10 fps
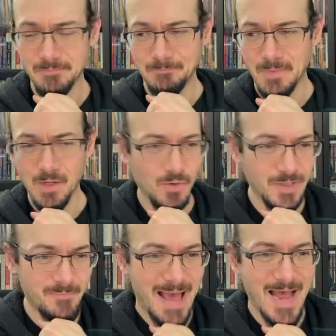they're
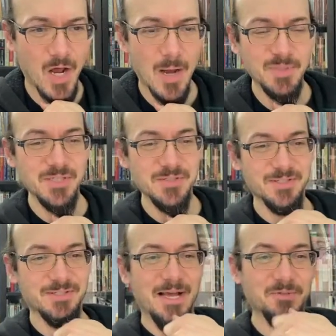only bad options,
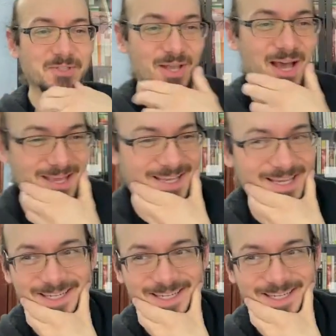it sounds like.